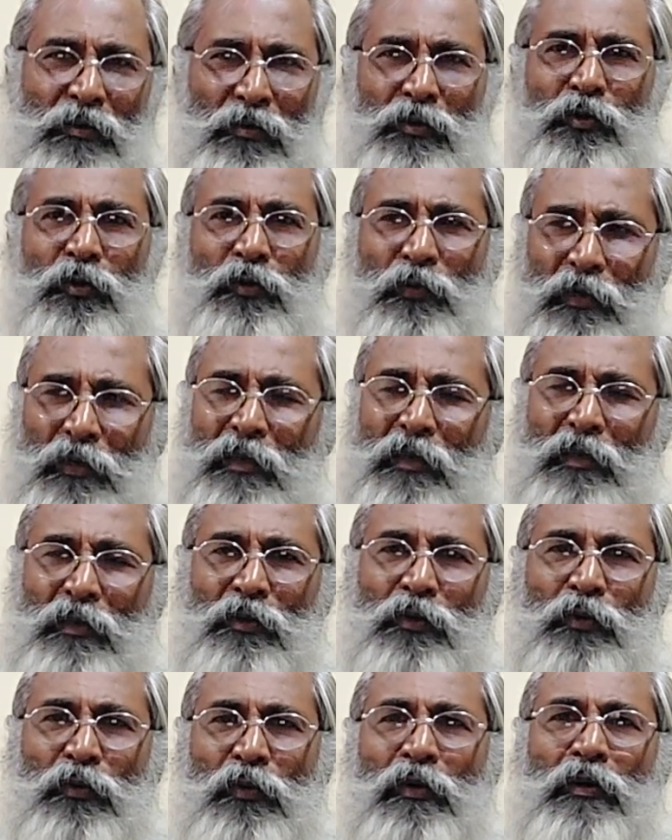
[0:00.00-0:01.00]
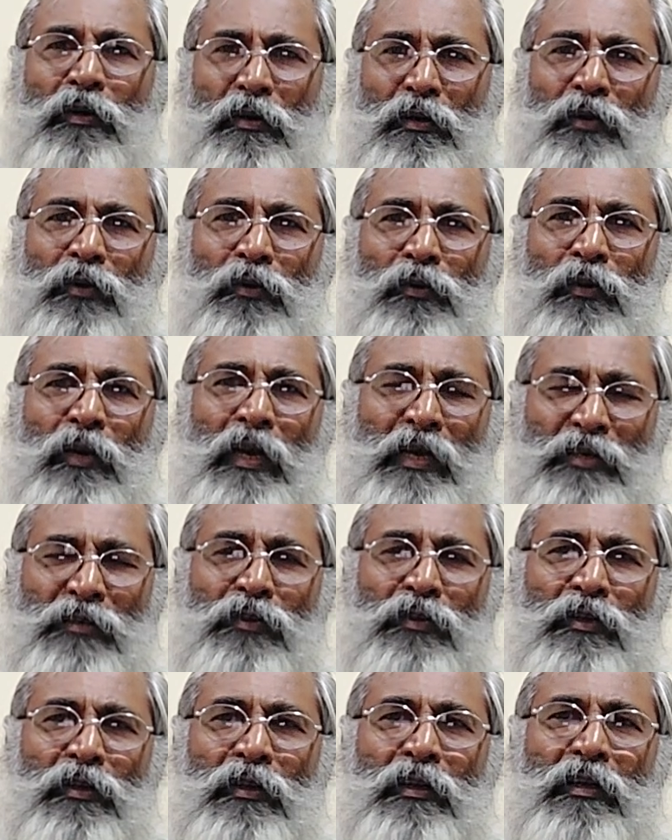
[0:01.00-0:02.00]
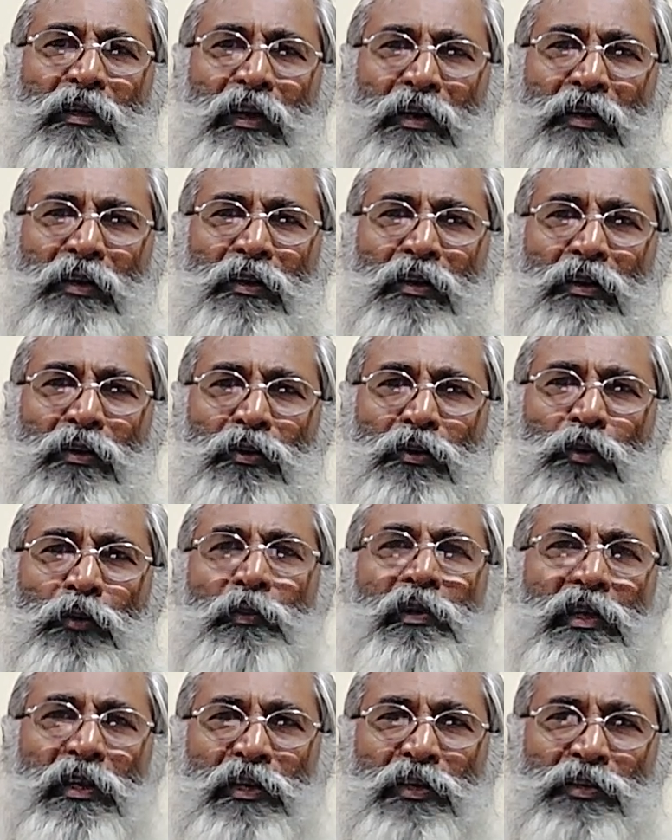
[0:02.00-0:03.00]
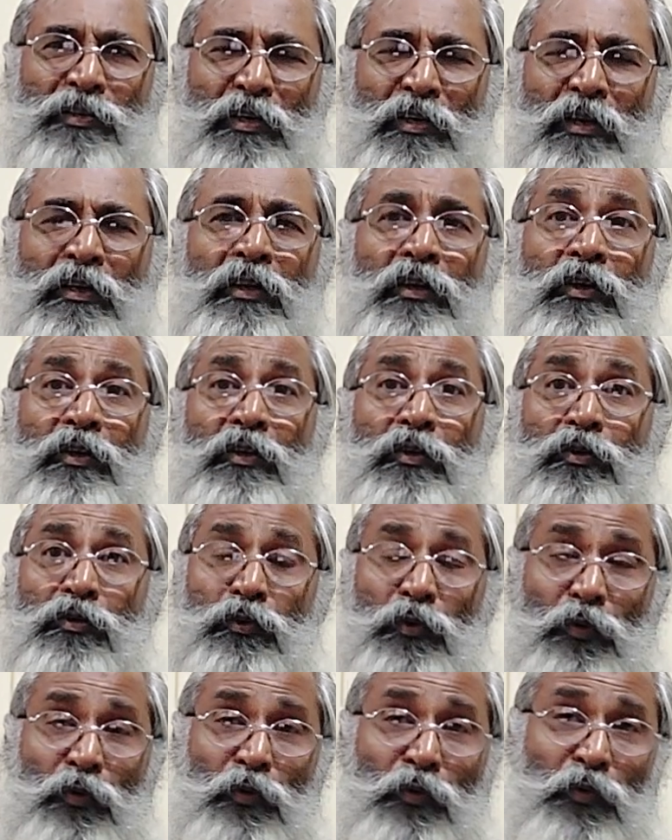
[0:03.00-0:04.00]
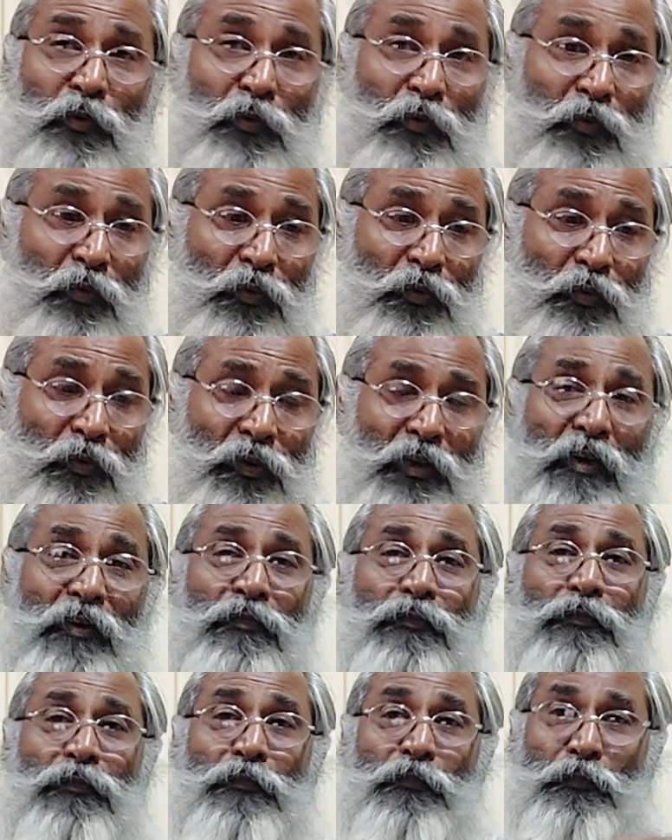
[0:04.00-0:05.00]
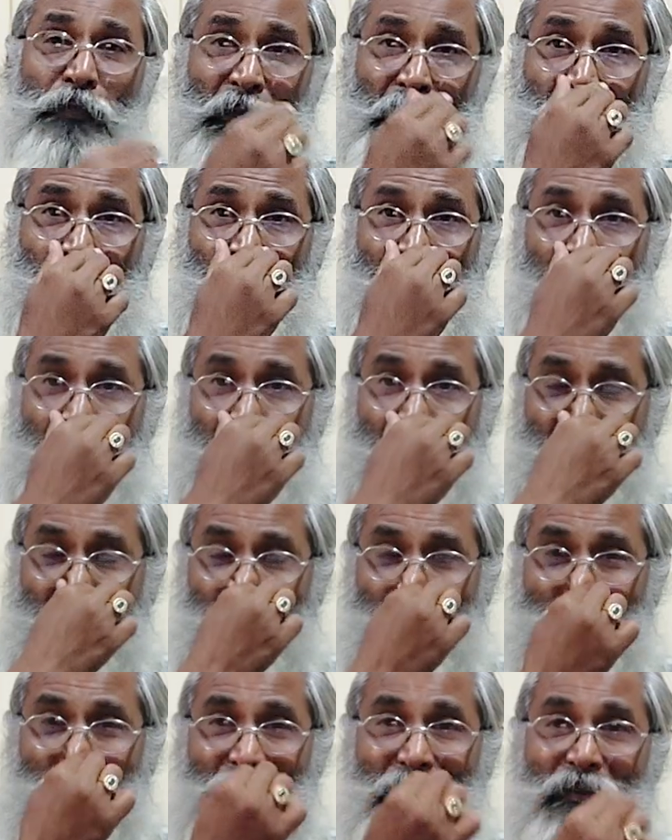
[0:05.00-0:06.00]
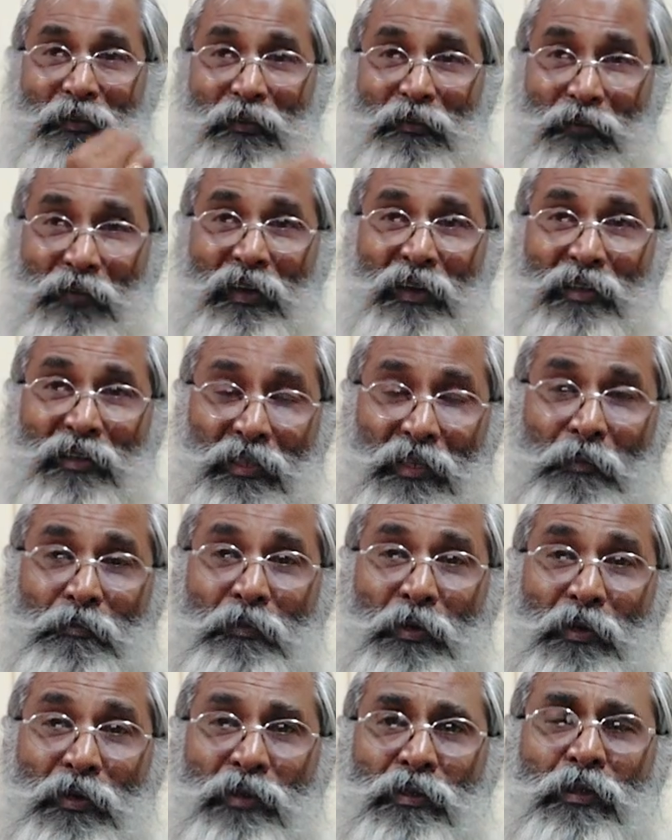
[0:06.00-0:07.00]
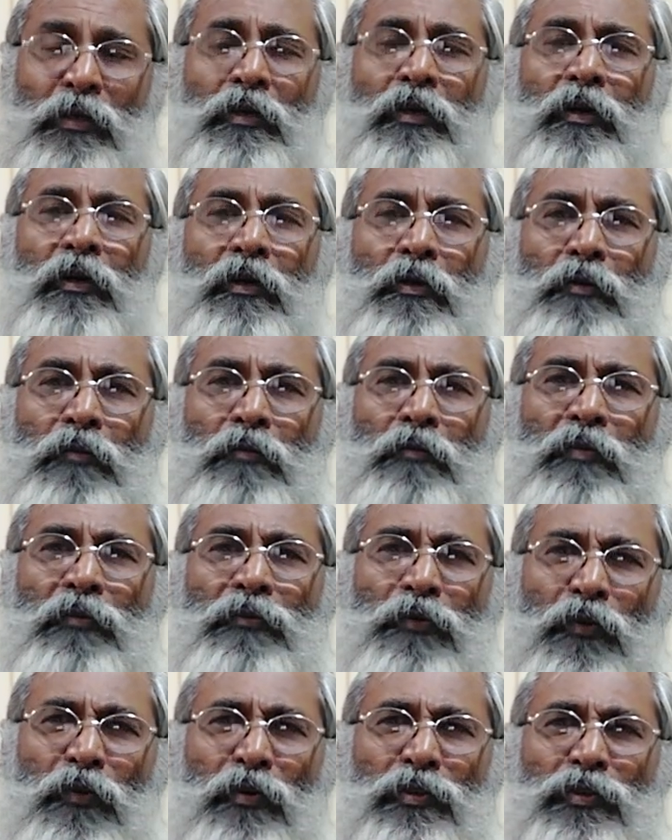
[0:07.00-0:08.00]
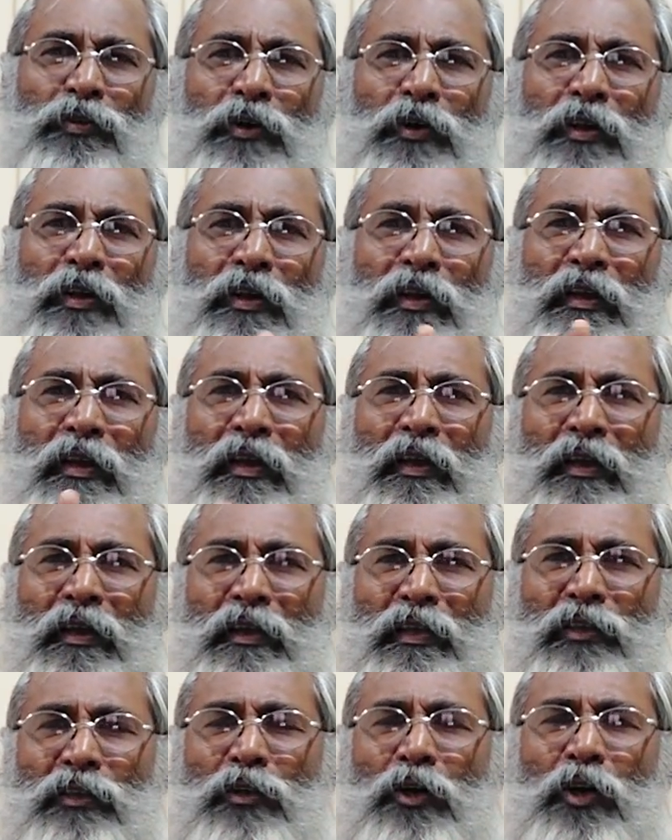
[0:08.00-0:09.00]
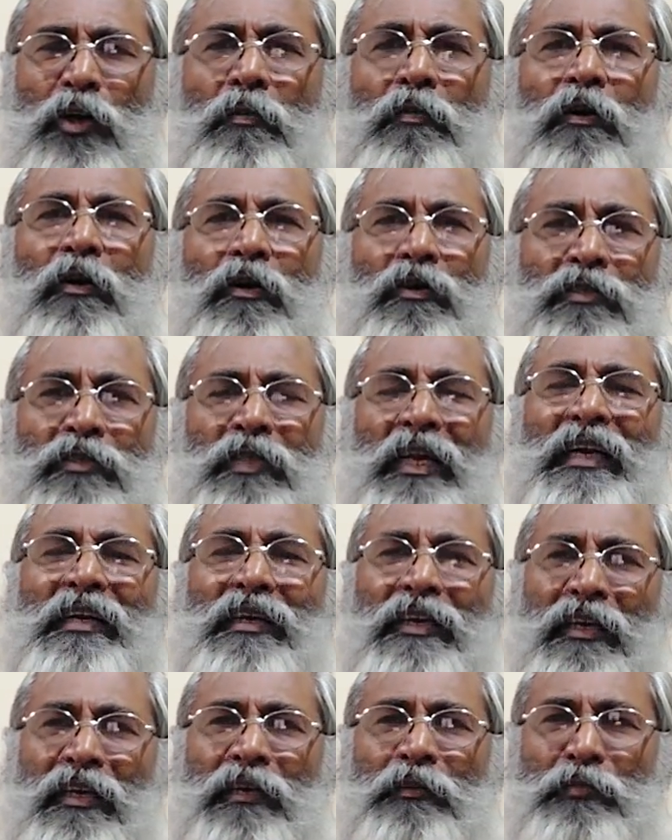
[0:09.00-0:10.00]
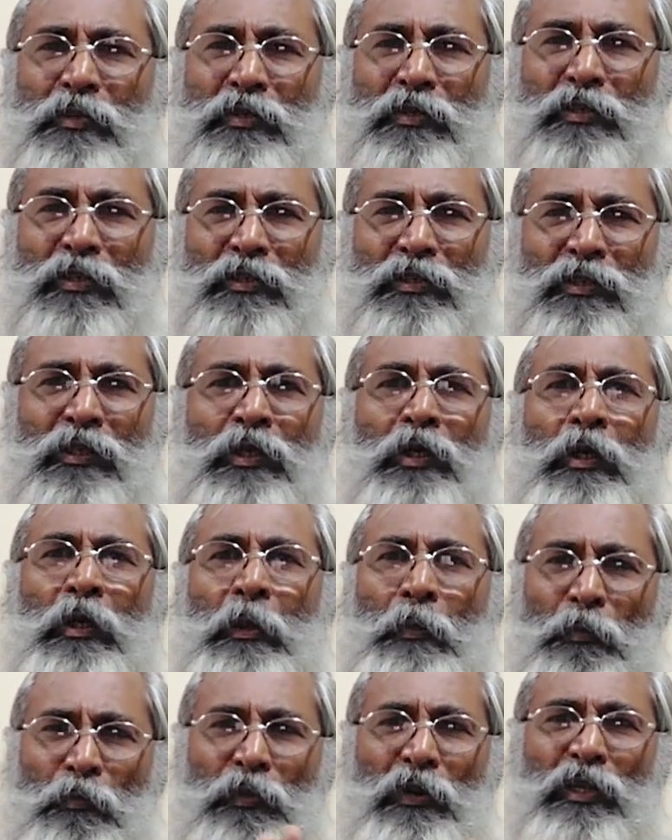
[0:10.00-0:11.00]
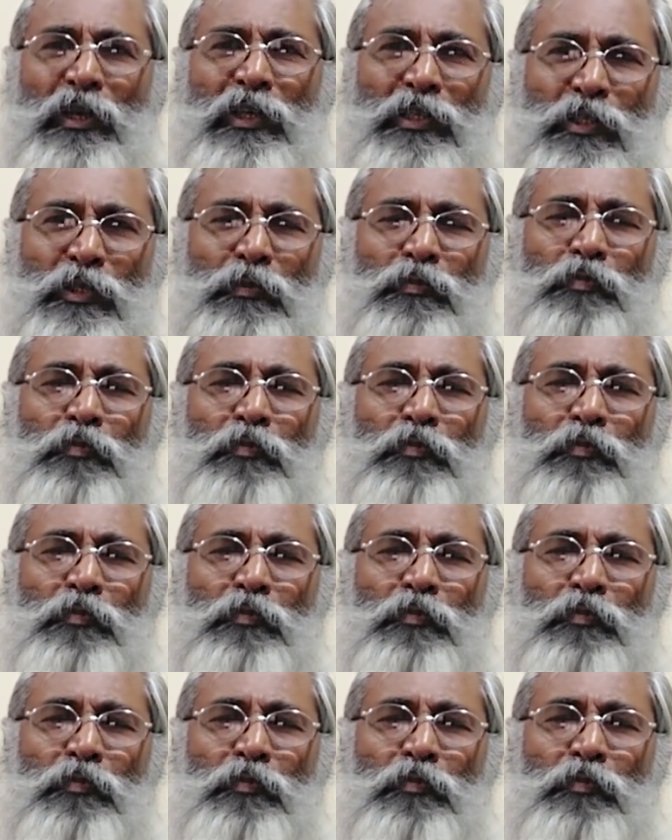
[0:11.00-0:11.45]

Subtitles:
You will actually get humiliation. So if people are having Venus combust, before joining any job or starting any business, please